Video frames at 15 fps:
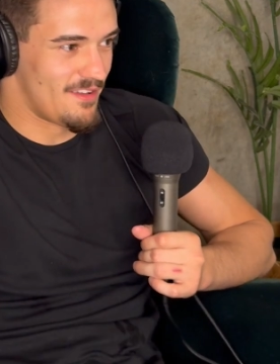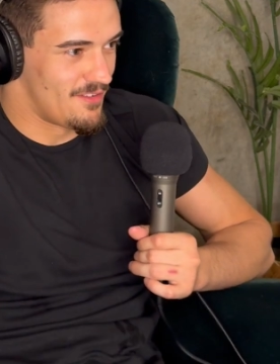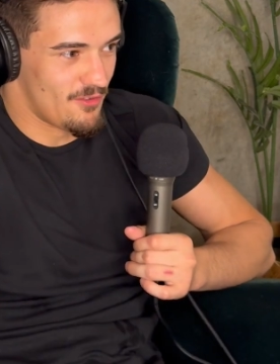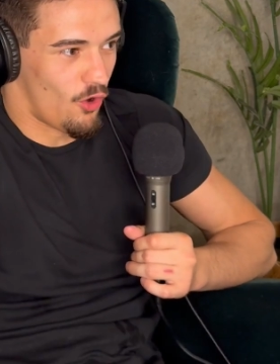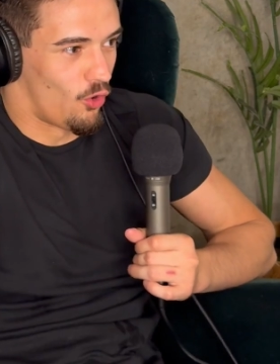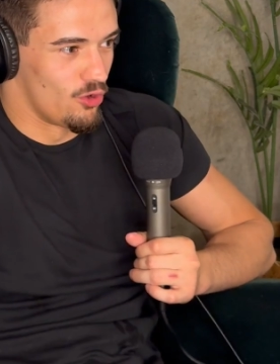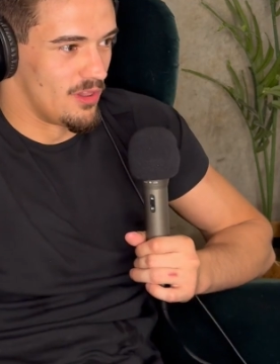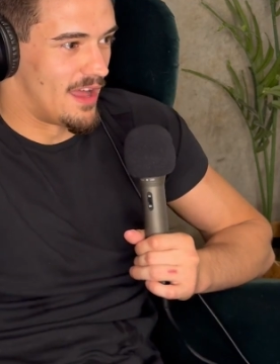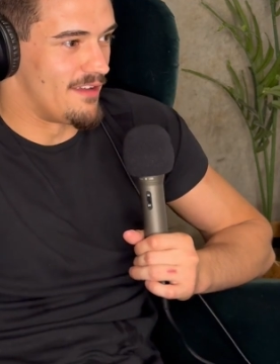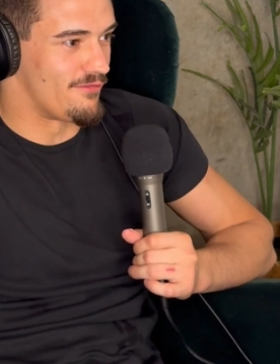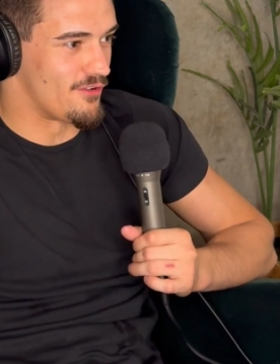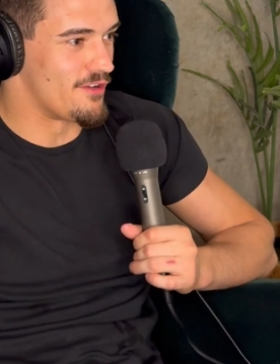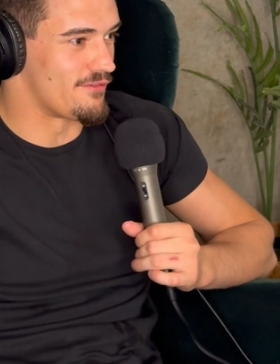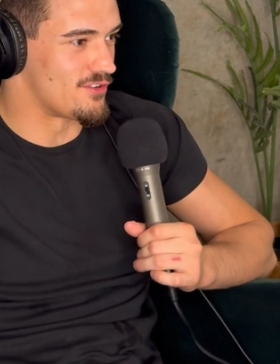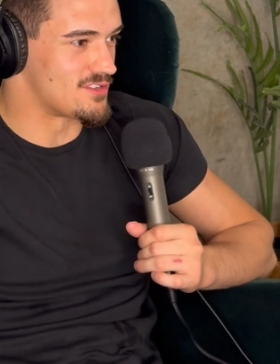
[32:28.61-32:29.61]
whole life
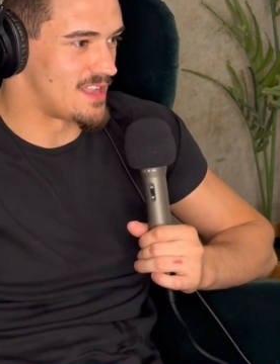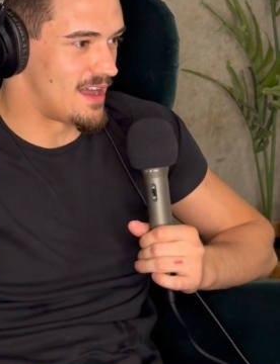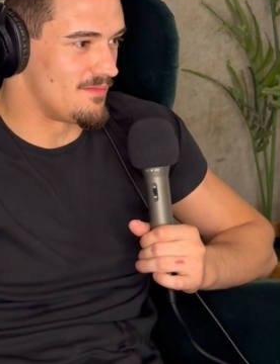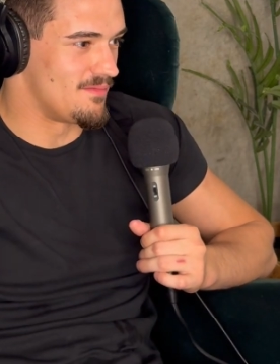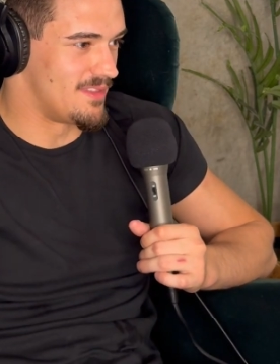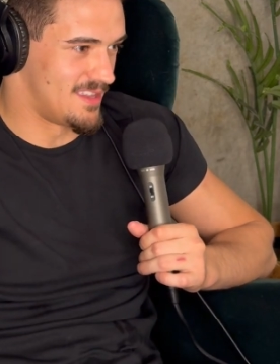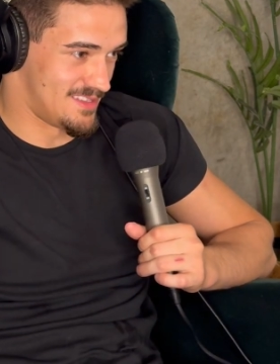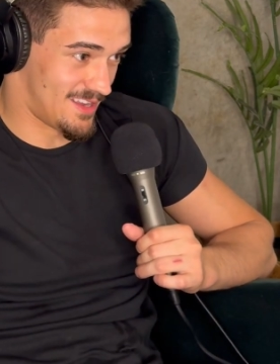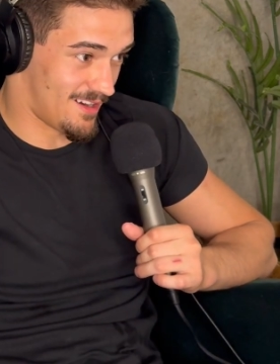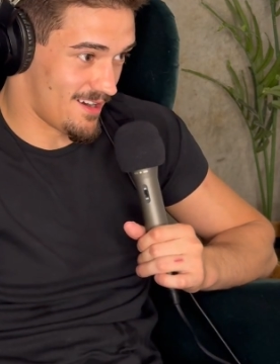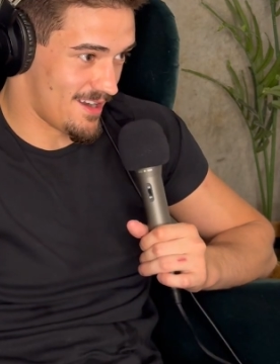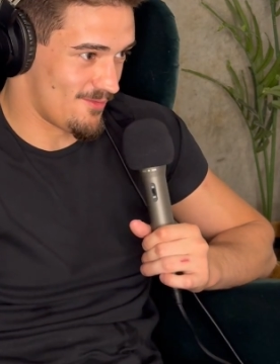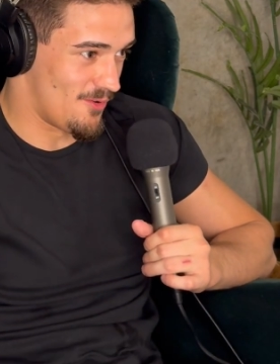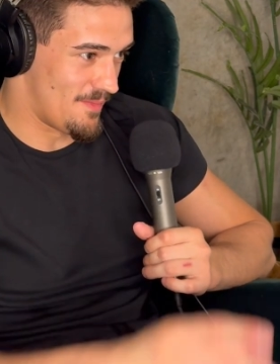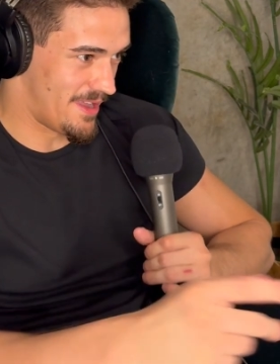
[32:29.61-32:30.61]
for your first album, and then it's like, all
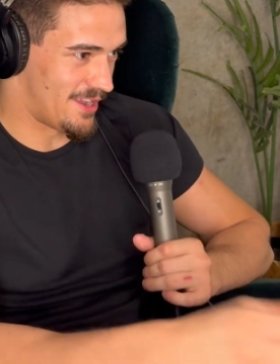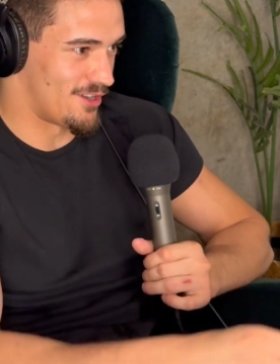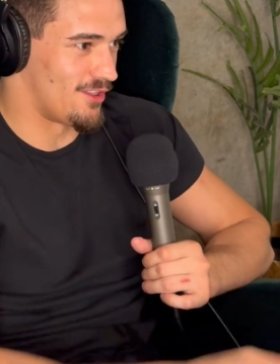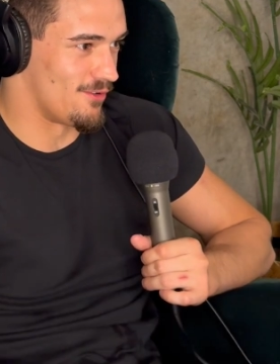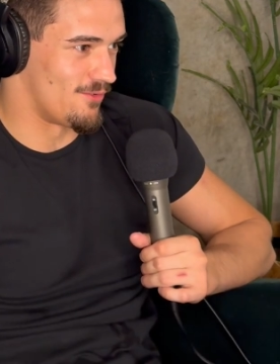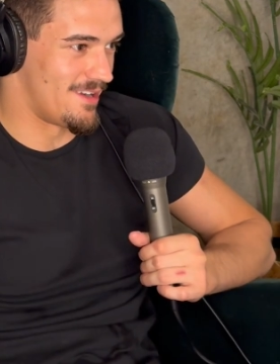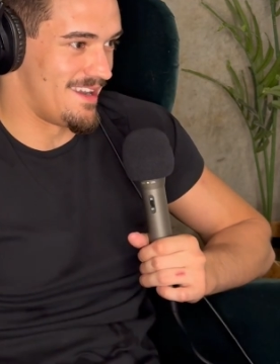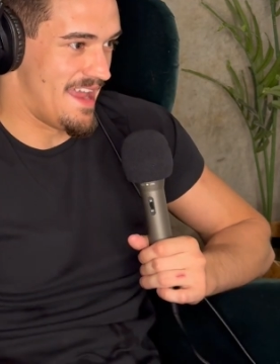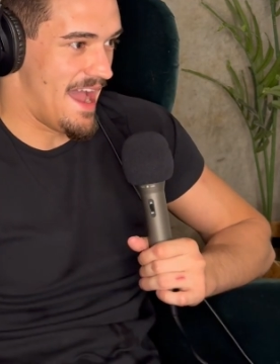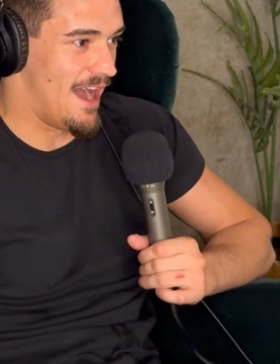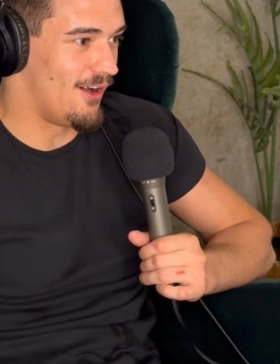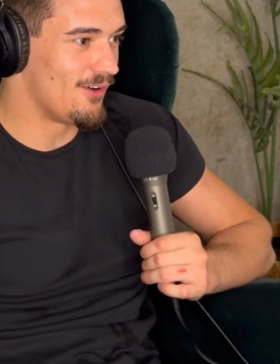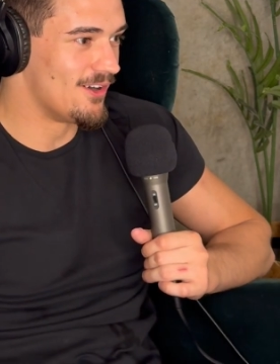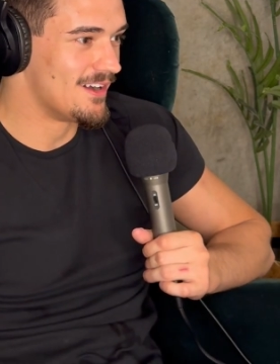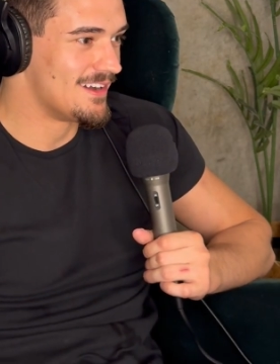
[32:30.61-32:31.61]
right, we'll make another one
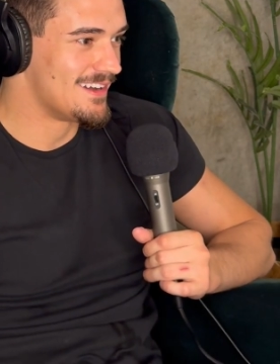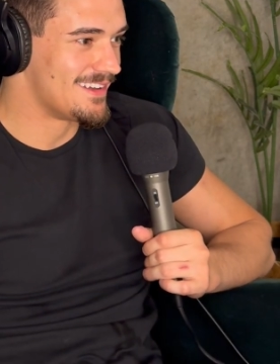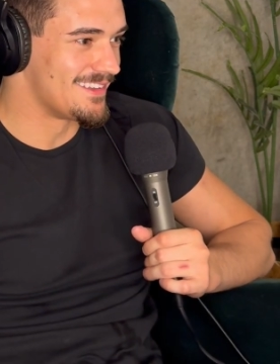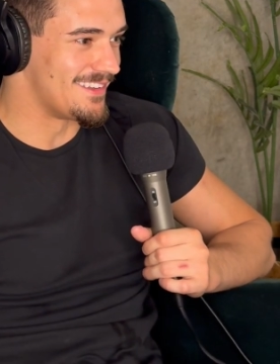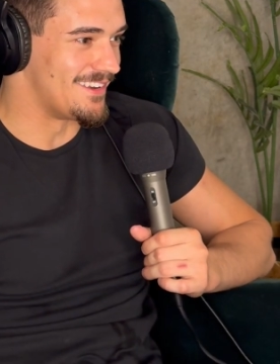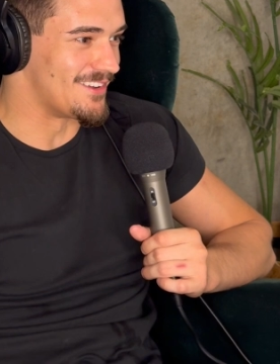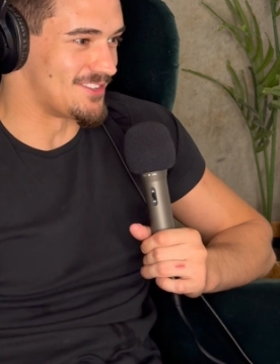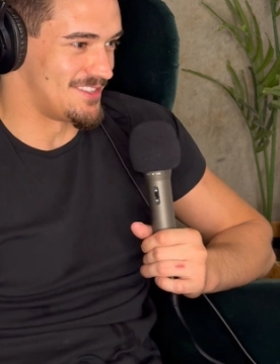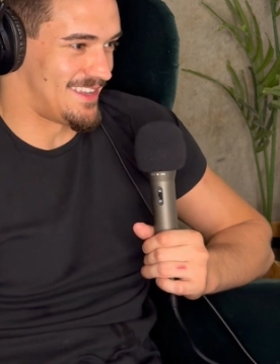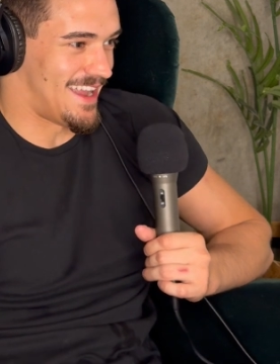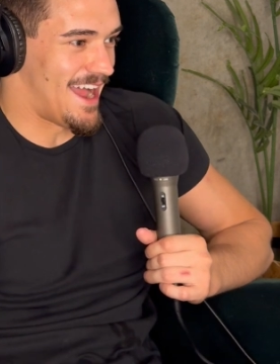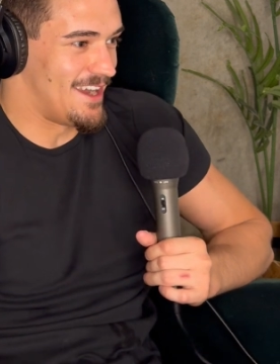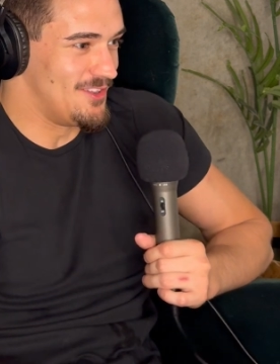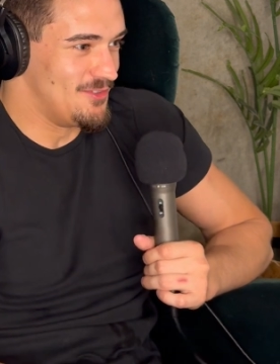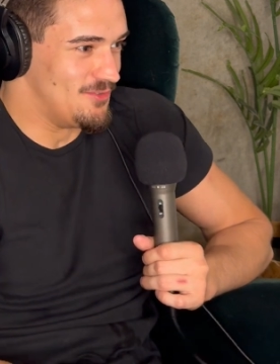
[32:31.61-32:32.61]
now. So it's like,
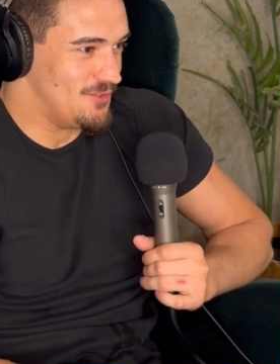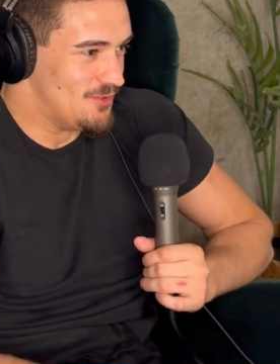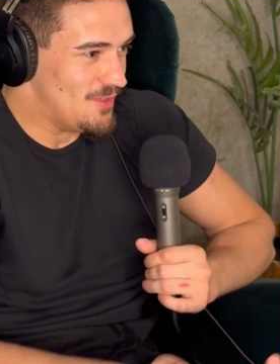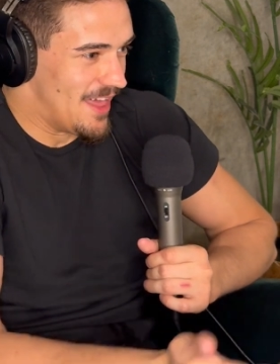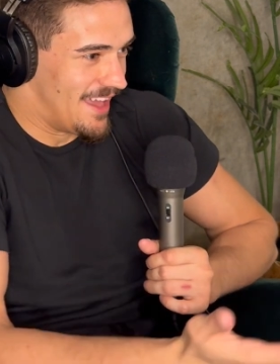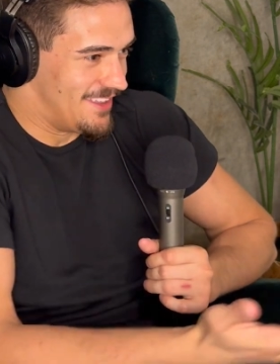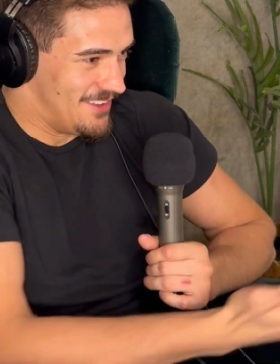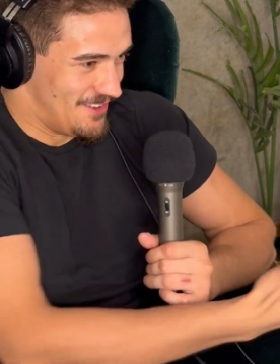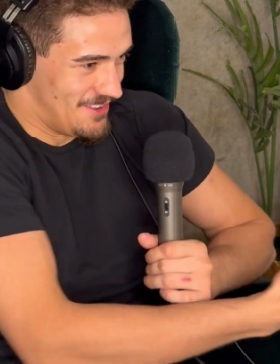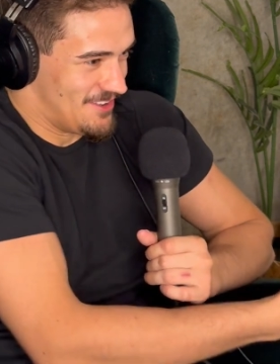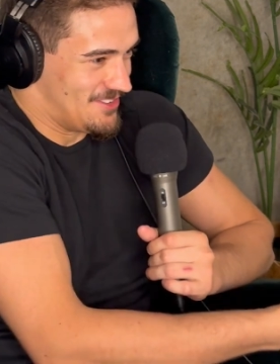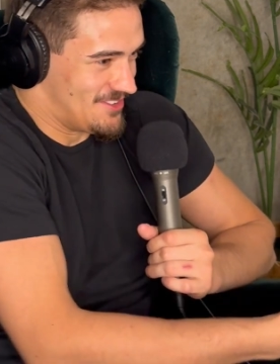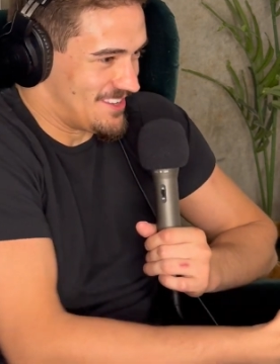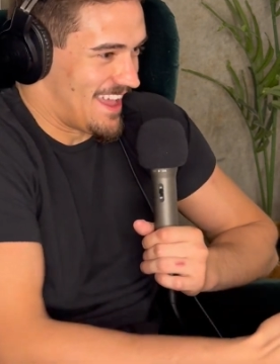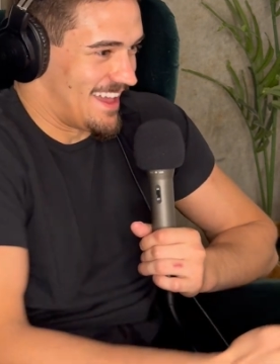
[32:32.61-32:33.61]
how do you do that? You
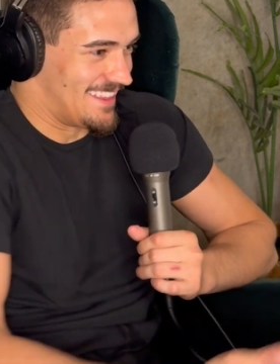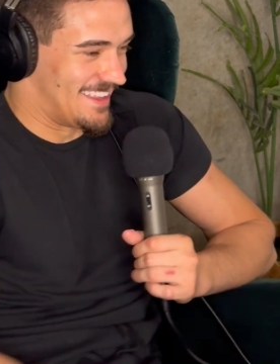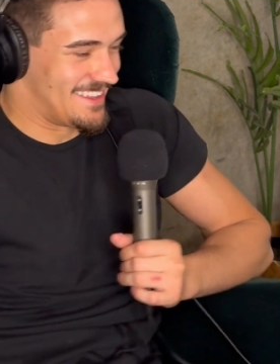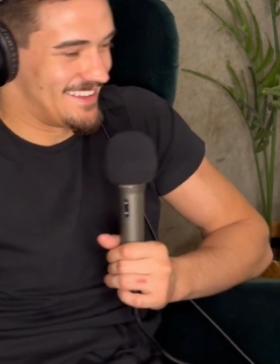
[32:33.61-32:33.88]
just had like...